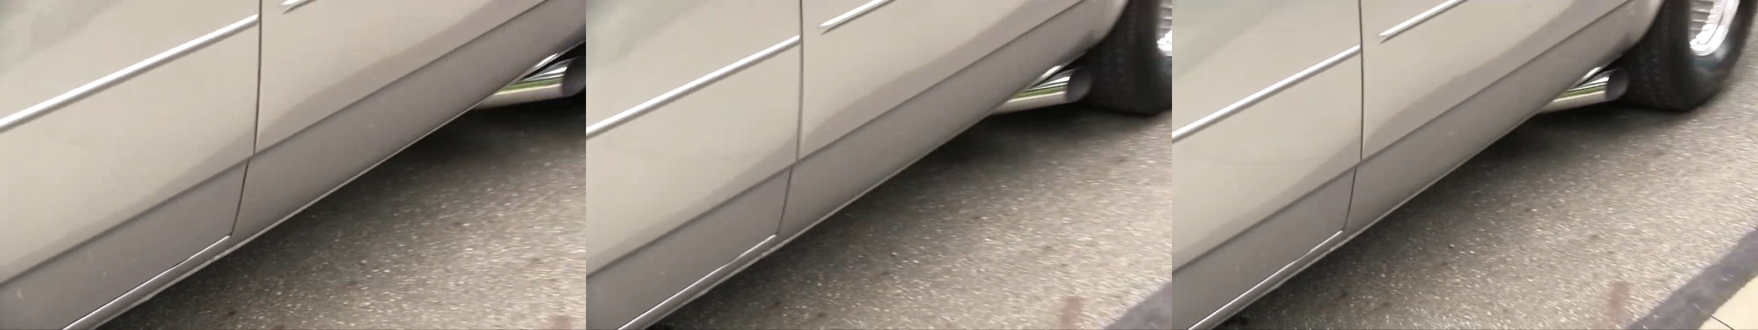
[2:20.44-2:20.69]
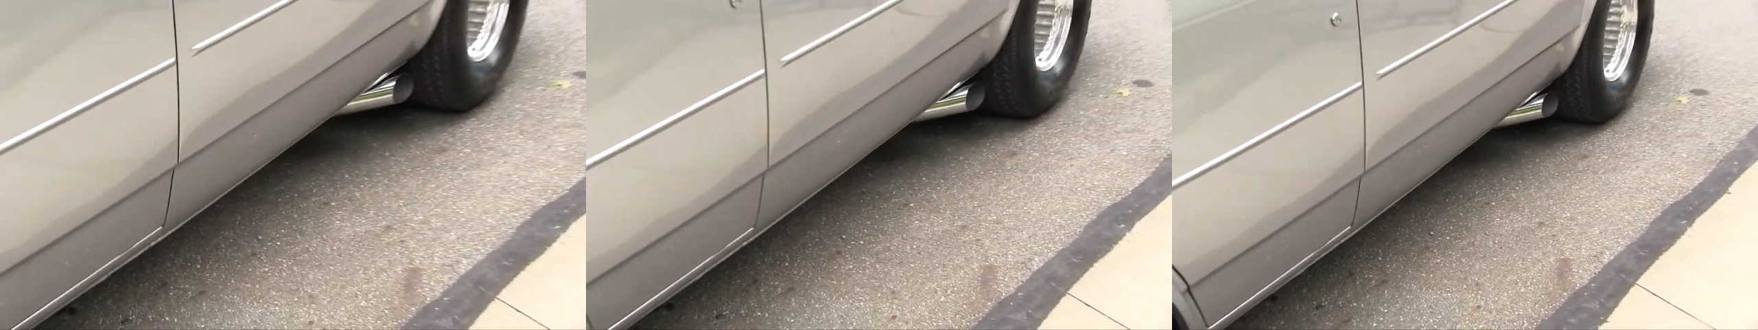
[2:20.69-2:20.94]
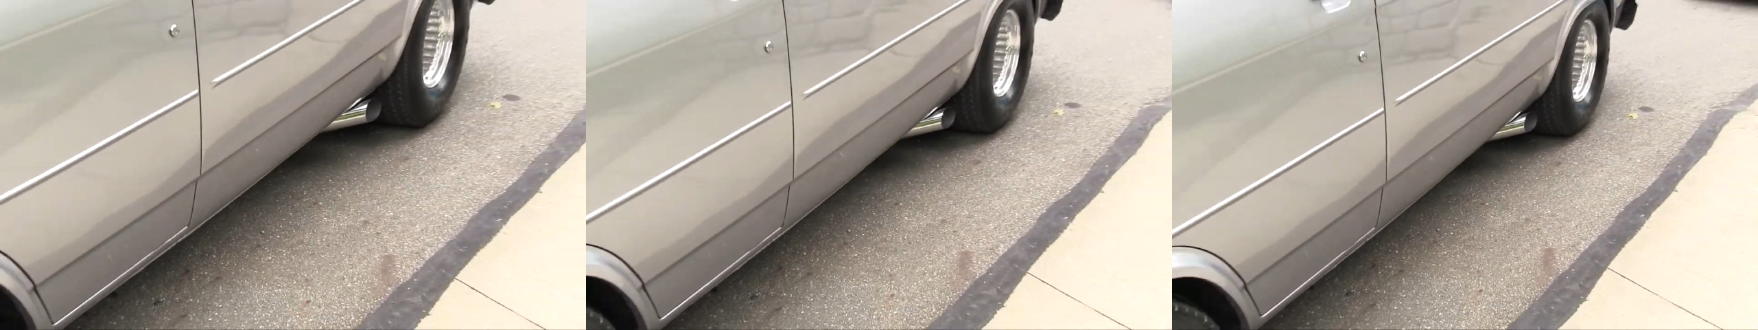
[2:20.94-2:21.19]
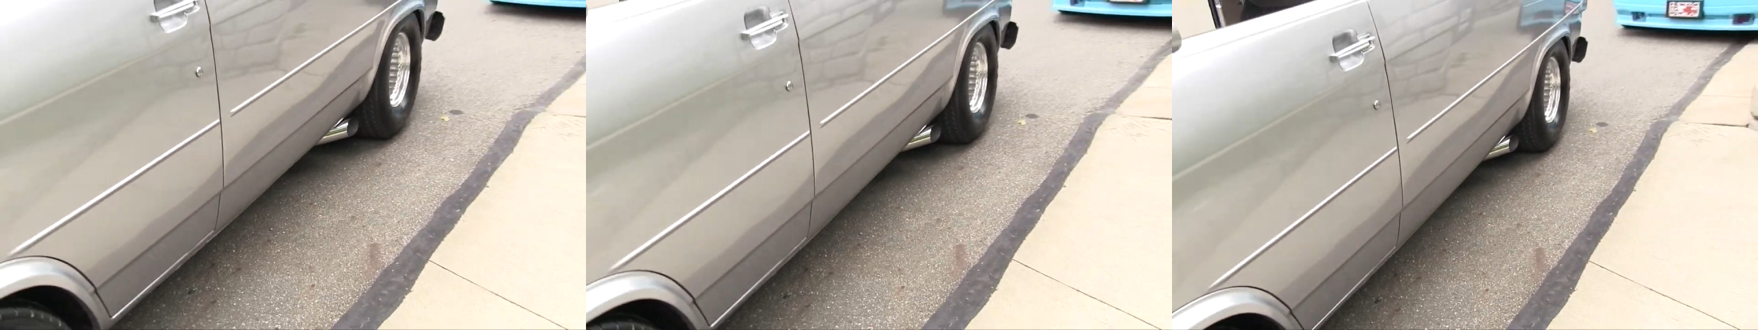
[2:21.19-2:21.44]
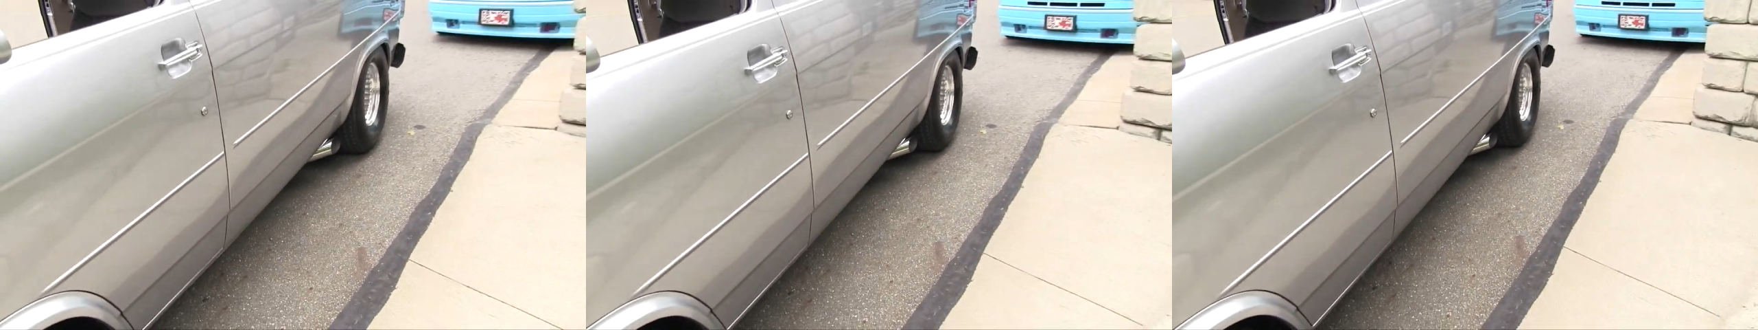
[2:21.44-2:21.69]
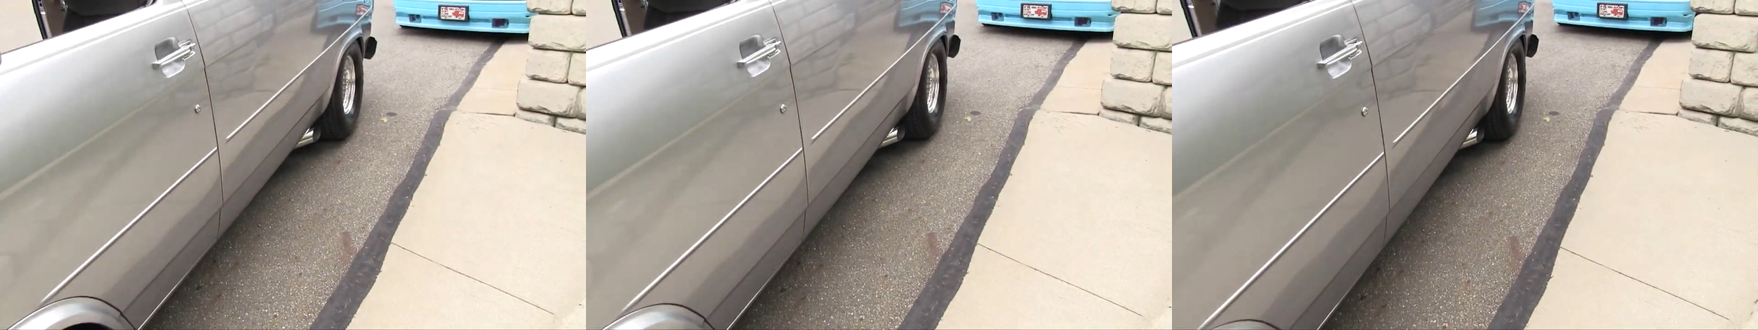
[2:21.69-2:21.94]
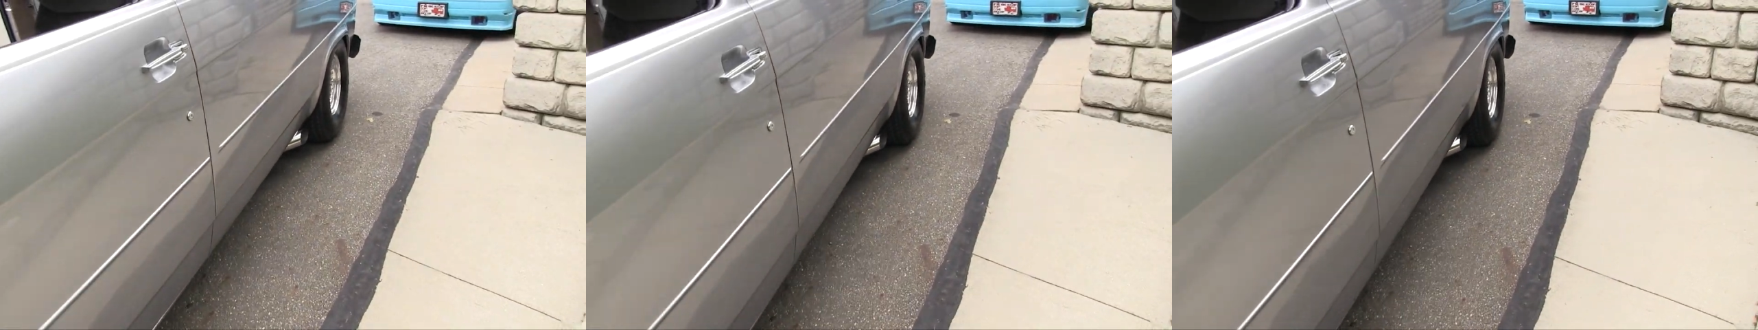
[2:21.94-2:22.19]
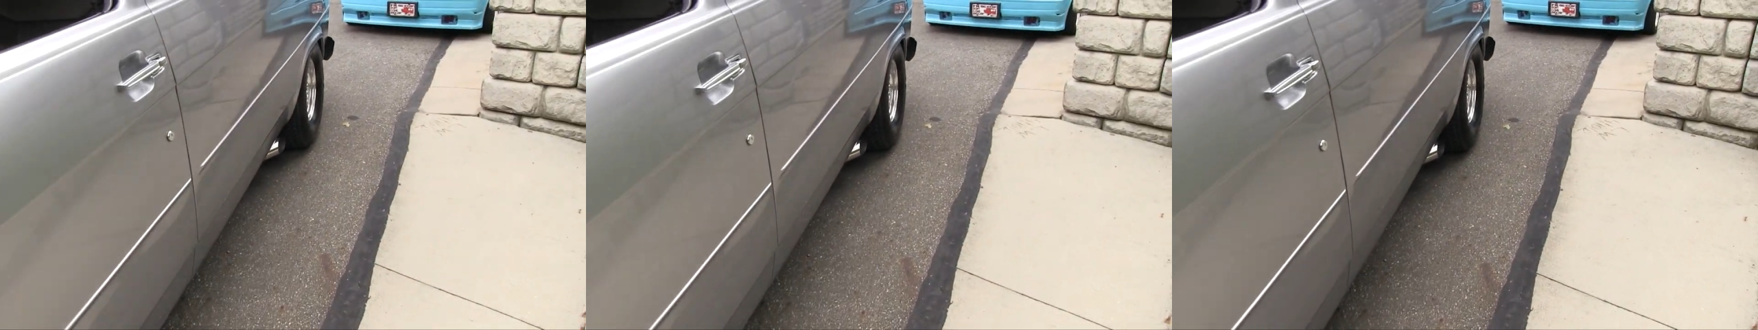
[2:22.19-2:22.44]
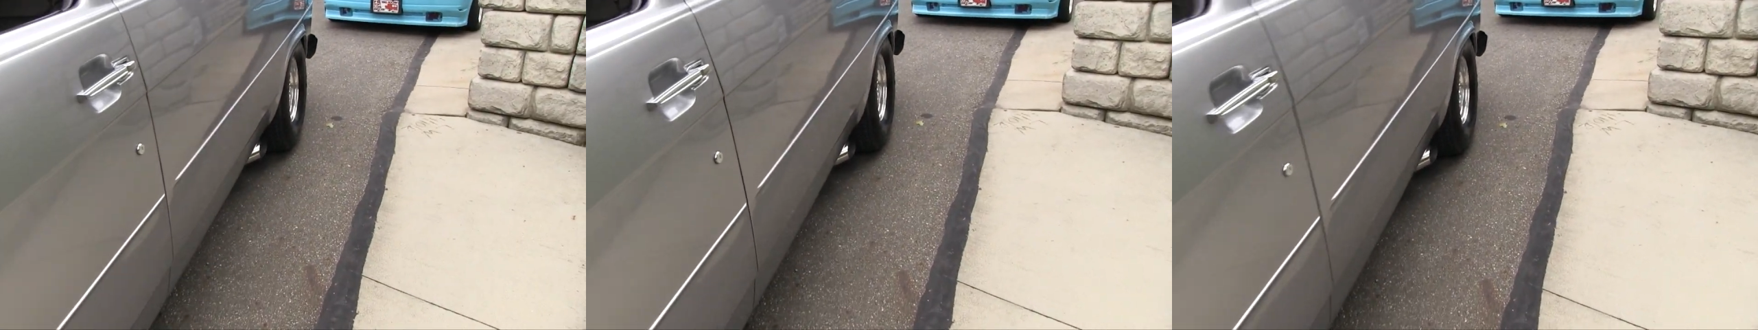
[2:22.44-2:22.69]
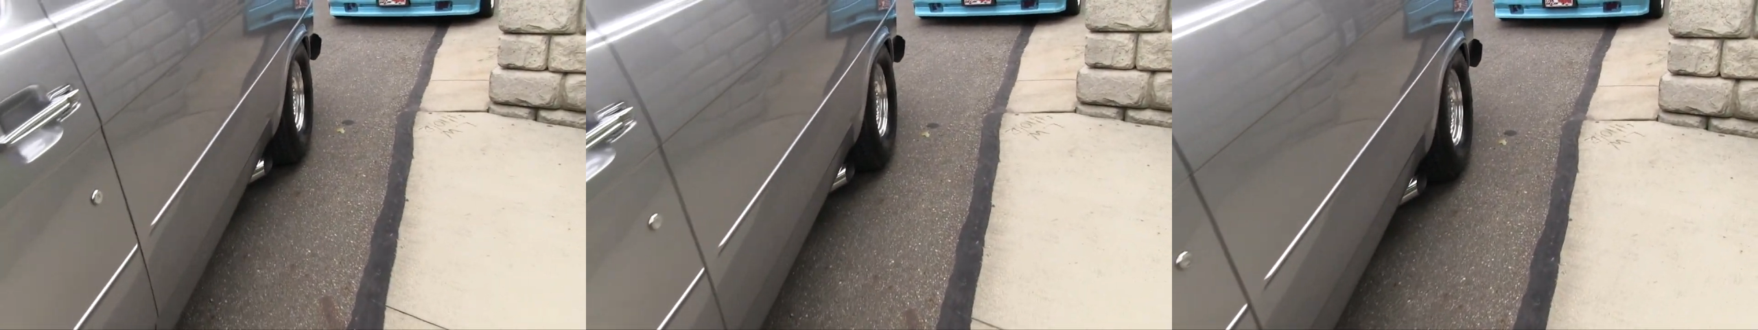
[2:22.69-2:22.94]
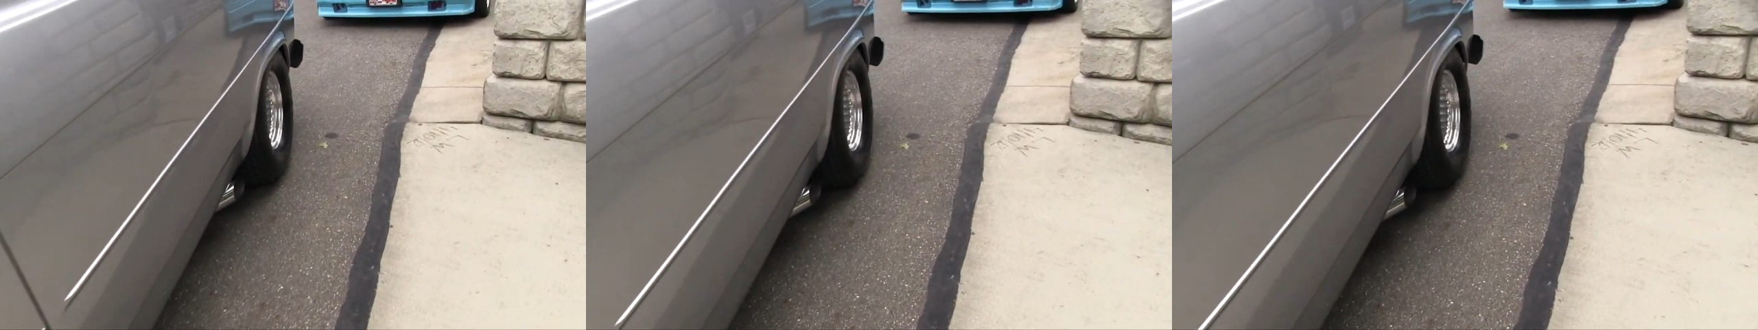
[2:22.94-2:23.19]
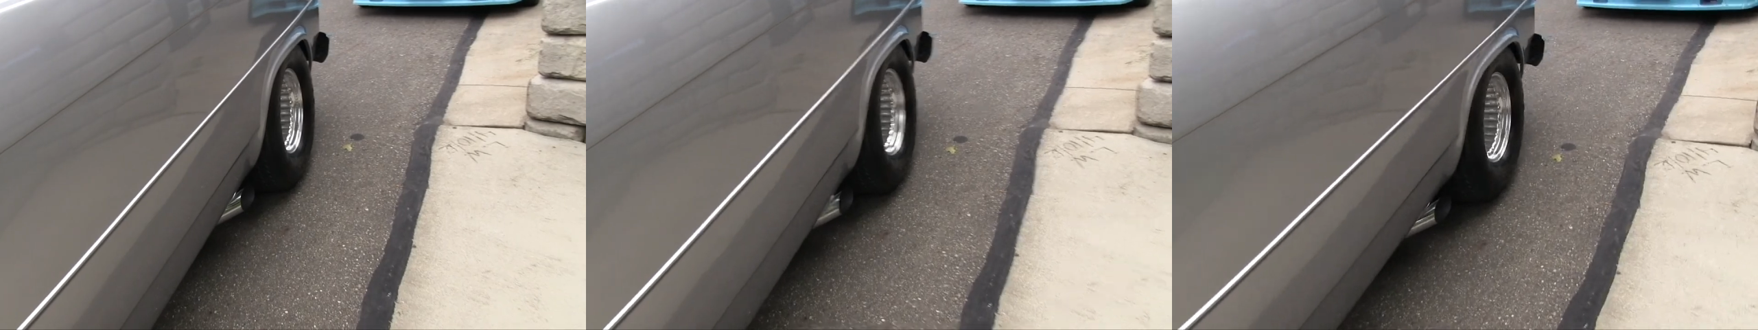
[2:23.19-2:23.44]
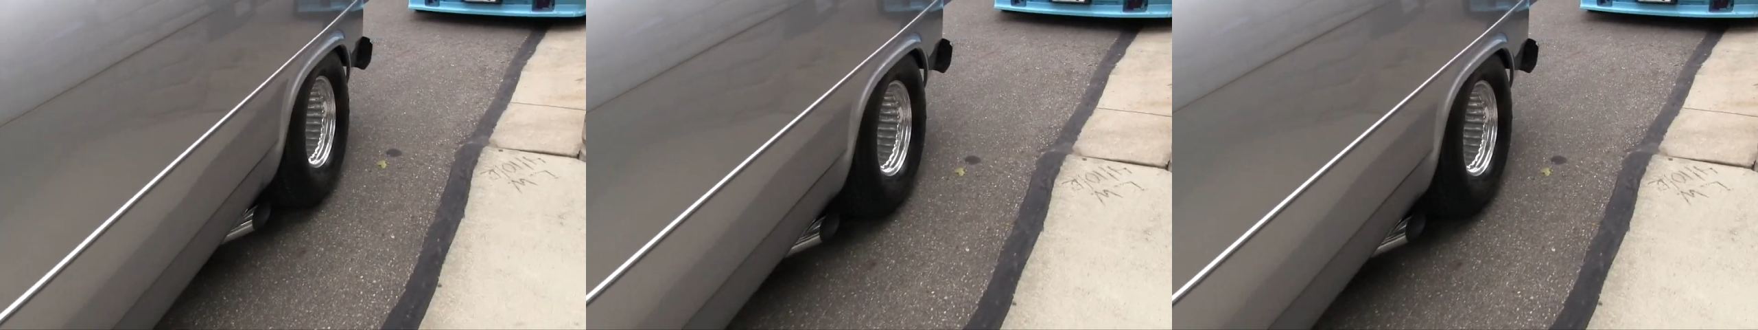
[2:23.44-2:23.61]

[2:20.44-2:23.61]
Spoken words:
Nobody's mouth can be seen.